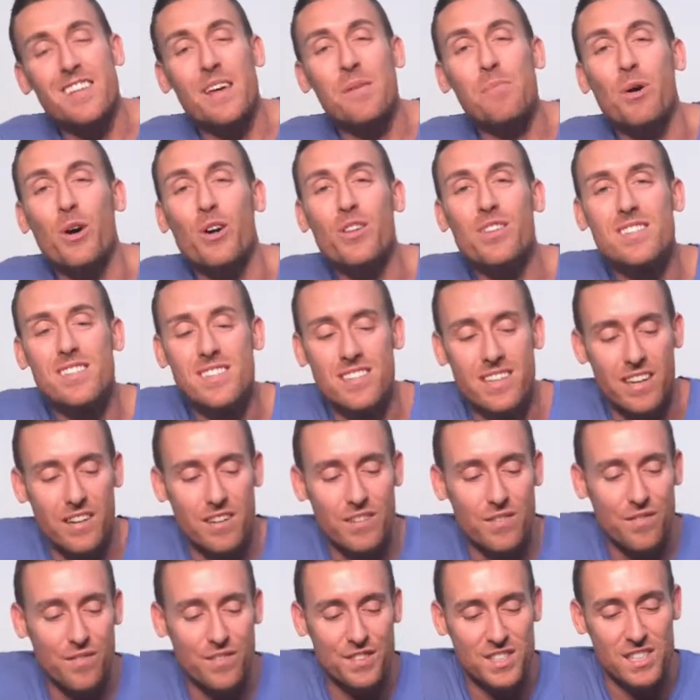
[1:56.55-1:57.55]
They both
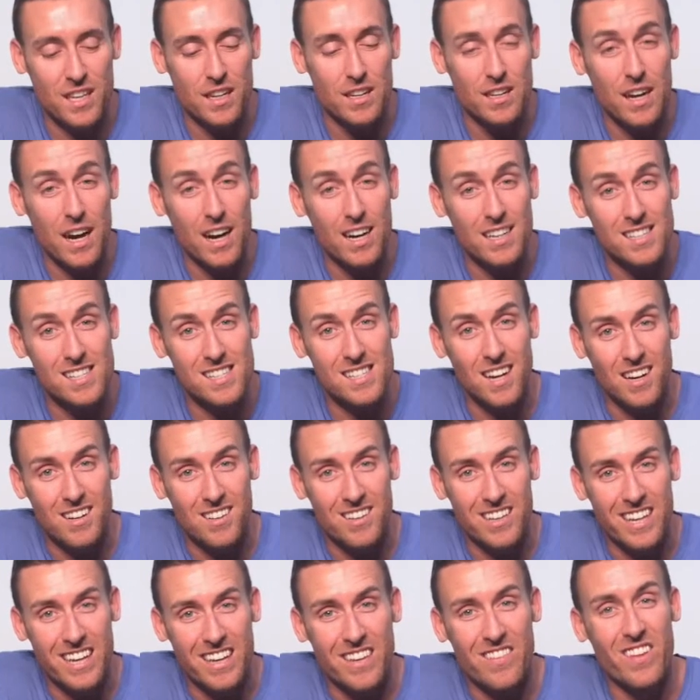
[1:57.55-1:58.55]
sit
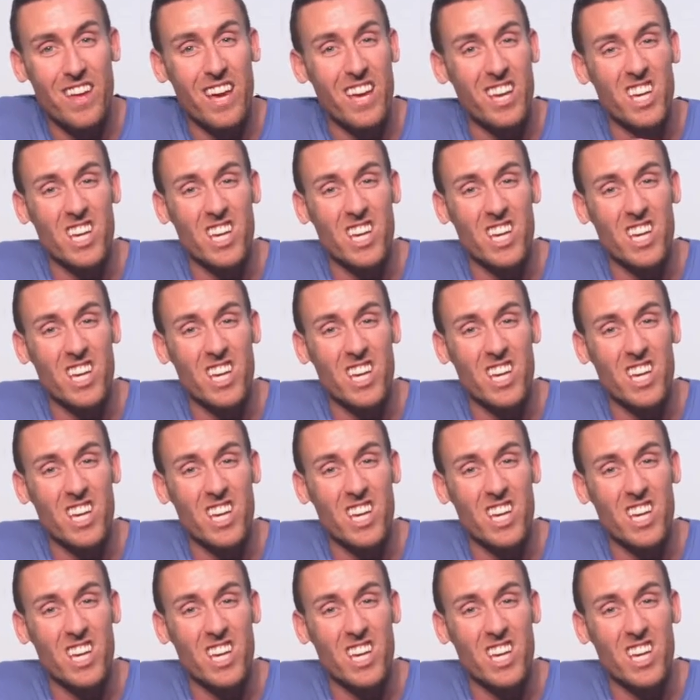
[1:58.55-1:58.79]
snugly in there.